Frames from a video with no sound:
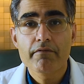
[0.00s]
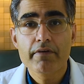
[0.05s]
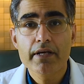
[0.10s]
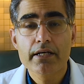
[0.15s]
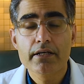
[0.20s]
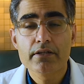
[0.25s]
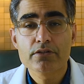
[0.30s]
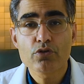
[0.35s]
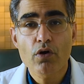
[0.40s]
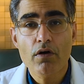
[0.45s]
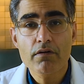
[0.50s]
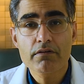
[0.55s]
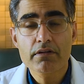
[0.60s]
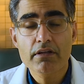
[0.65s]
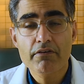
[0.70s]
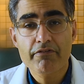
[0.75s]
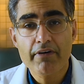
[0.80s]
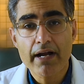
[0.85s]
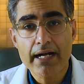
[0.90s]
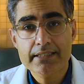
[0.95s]
we dissolve
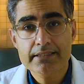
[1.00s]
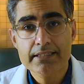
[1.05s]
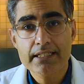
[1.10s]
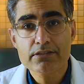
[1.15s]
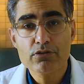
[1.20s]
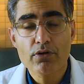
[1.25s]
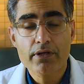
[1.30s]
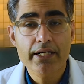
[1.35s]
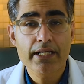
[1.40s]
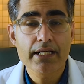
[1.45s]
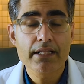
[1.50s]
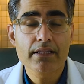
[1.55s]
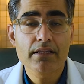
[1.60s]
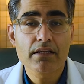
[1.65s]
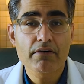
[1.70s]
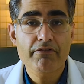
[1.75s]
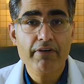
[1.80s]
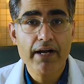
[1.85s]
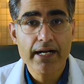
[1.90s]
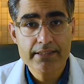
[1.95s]
the fat cells or kill
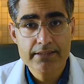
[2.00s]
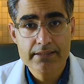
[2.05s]
the fat